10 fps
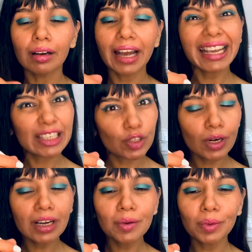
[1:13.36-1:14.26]

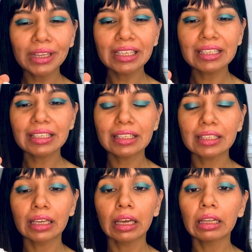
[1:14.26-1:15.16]
extra with
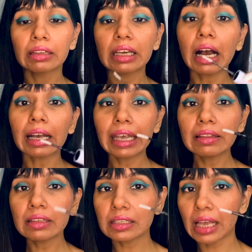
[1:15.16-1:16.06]
this thing. Again,
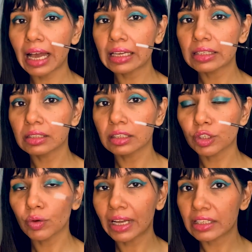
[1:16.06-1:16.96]
this has a
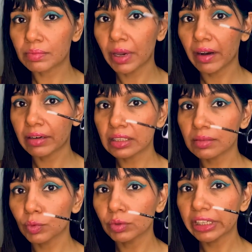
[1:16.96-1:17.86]
transparent
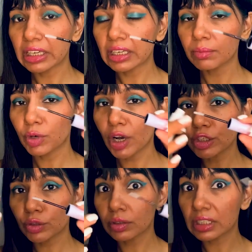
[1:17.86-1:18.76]
spoolie
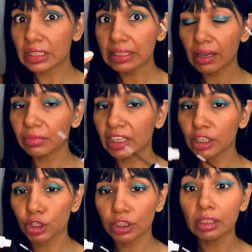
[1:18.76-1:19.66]
brush, so this is something
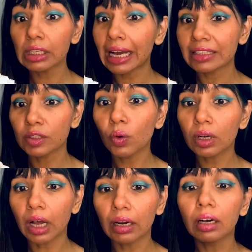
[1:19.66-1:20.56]
sheer, has no
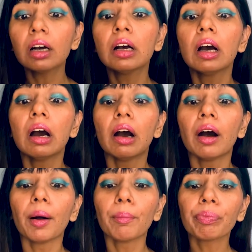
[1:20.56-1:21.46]
color.
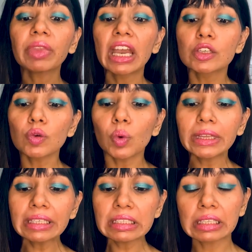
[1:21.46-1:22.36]
So
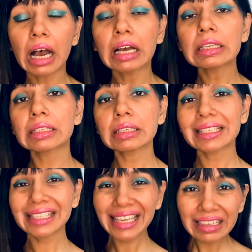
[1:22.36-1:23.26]
what this does, the
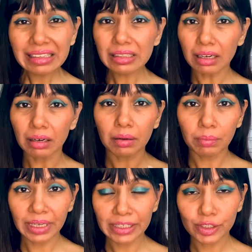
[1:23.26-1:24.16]
seal
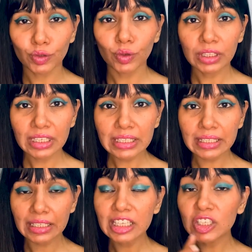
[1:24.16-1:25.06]
bit,
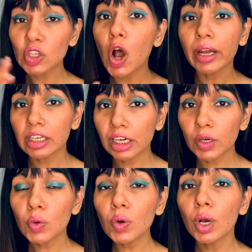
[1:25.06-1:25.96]
this is not a
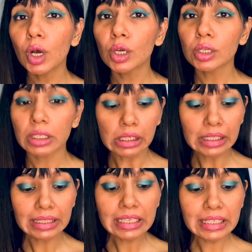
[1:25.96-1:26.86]
glue.
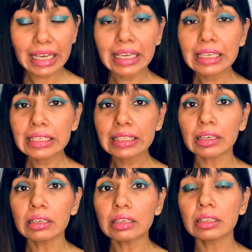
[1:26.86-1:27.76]
This is
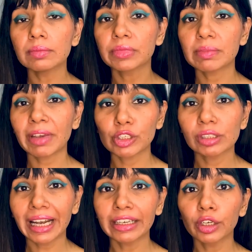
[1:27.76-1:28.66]
a
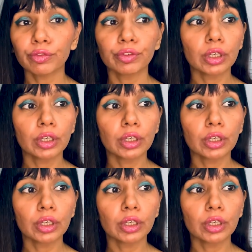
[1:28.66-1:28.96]
special kind of